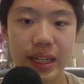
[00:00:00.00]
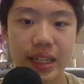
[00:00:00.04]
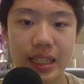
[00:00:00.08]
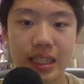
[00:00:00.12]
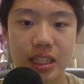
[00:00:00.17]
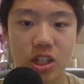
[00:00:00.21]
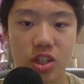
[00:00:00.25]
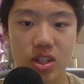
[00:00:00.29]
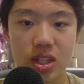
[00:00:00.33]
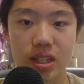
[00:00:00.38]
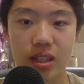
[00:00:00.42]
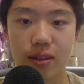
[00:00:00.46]

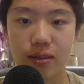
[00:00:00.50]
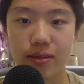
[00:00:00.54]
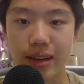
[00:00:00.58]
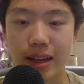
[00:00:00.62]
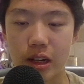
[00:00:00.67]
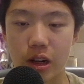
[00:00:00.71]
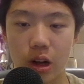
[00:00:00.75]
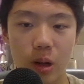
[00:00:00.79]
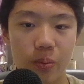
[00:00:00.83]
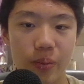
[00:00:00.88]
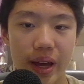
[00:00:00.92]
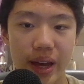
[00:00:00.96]
initiative
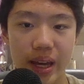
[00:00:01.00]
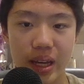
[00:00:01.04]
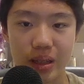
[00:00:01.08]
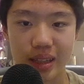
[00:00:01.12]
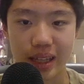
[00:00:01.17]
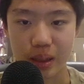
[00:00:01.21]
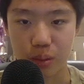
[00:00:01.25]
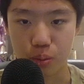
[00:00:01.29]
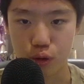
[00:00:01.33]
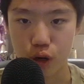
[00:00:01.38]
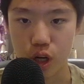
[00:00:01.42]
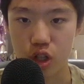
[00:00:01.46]
and all my
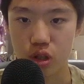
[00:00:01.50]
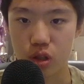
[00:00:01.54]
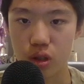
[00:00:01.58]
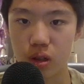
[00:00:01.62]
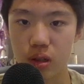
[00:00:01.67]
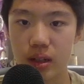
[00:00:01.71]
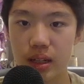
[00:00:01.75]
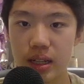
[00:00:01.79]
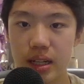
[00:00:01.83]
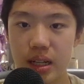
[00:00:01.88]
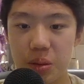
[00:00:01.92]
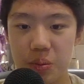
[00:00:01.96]
like pressure